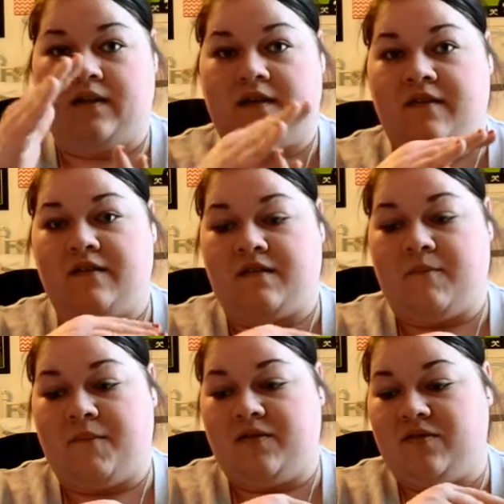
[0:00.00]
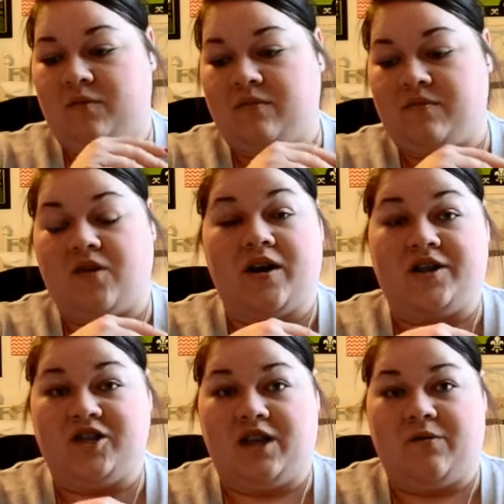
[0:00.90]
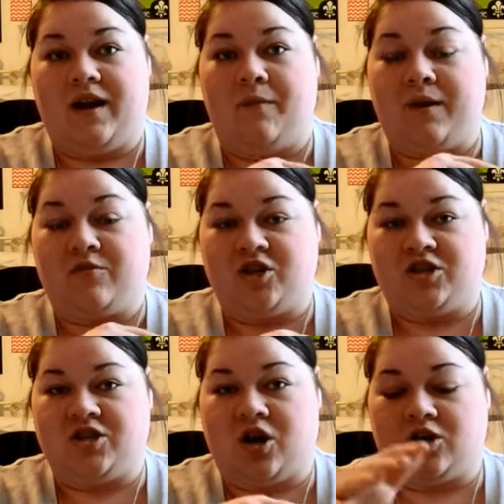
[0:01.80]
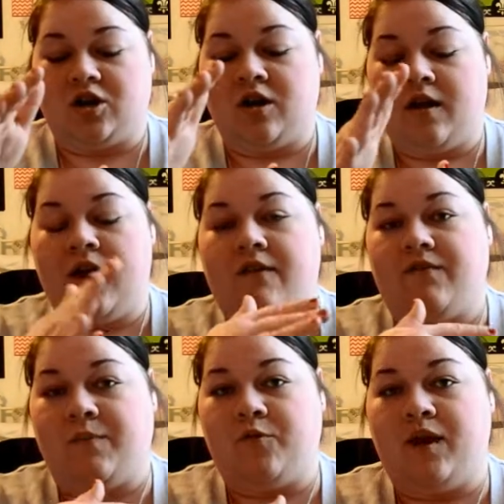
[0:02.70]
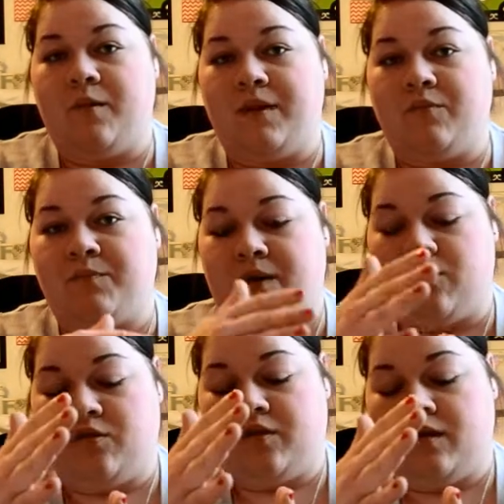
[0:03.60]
This month, well, starting in January, I'll meet with just the doctor. February, I'll meet with both.